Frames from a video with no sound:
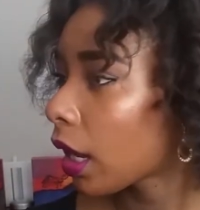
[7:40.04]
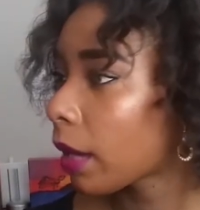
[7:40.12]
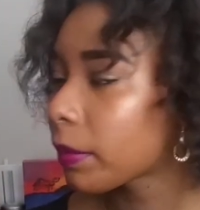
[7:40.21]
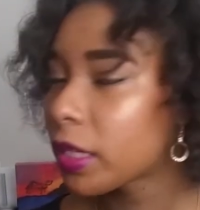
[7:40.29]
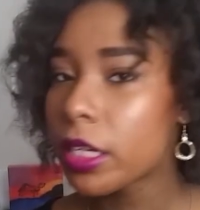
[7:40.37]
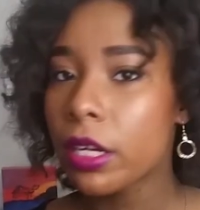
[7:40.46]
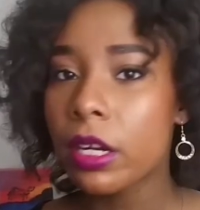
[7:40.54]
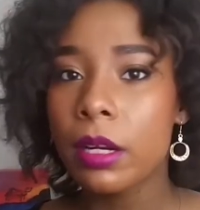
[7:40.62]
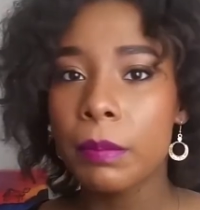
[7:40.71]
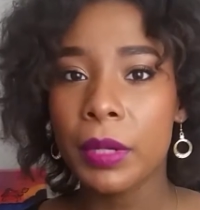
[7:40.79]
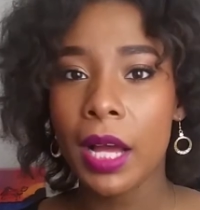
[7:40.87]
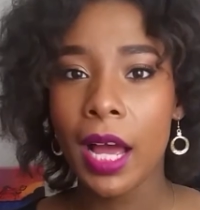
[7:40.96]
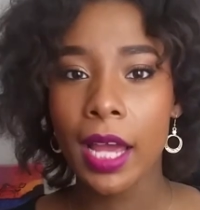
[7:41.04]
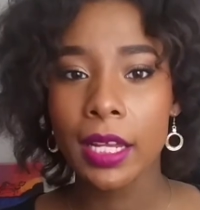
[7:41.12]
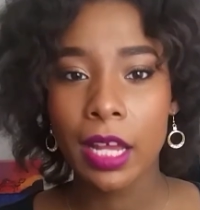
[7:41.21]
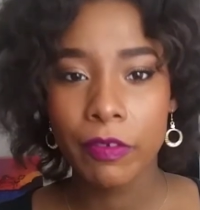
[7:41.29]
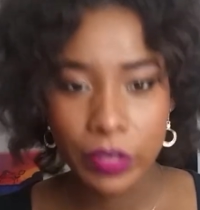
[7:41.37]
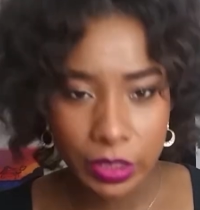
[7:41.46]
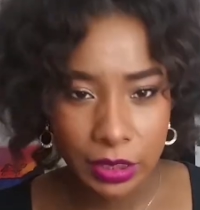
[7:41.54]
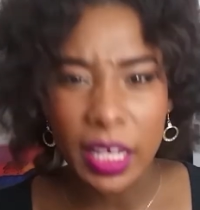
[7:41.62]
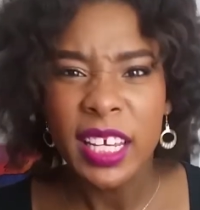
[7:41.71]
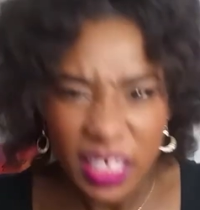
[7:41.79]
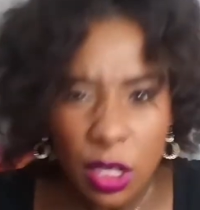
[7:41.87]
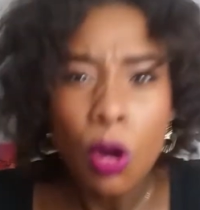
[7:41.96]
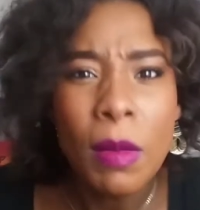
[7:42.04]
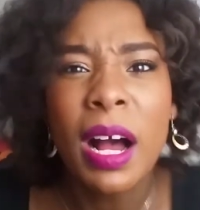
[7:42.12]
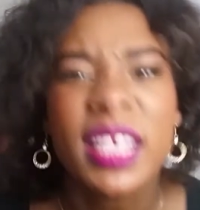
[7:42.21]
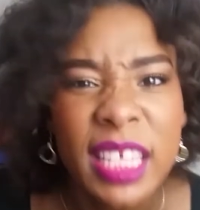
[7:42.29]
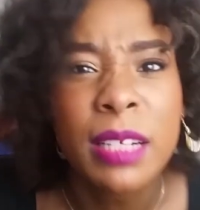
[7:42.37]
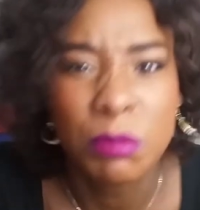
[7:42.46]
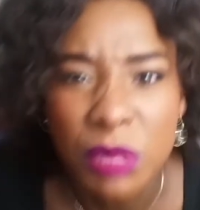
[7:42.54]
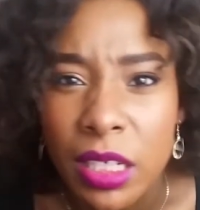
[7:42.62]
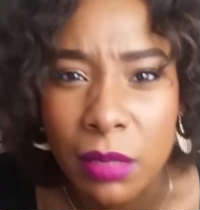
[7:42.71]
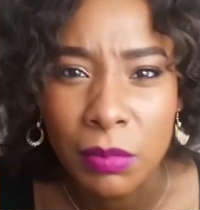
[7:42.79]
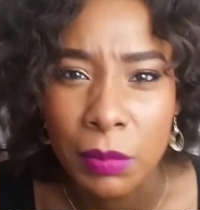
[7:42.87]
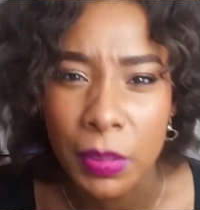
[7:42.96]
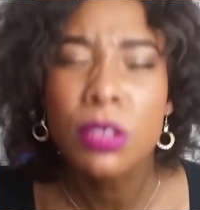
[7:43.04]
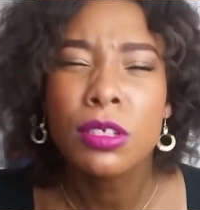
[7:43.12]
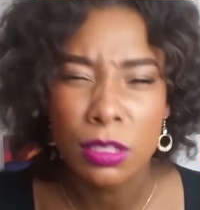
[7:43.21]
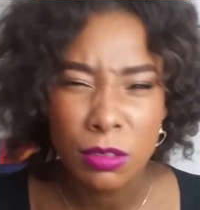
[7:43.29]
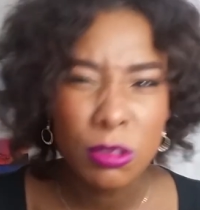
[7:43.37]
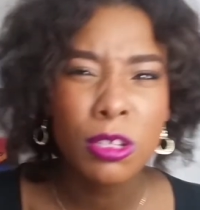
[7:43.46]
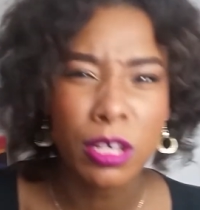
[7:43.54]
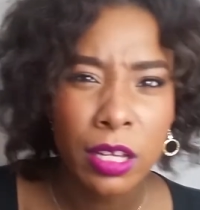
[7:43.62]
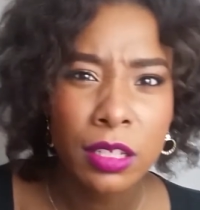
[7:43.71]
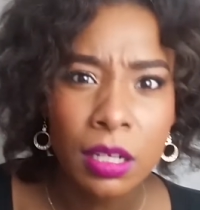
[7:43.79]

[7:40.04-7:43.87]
I'm here behind at first like, come on, get him, I'm like, yeah.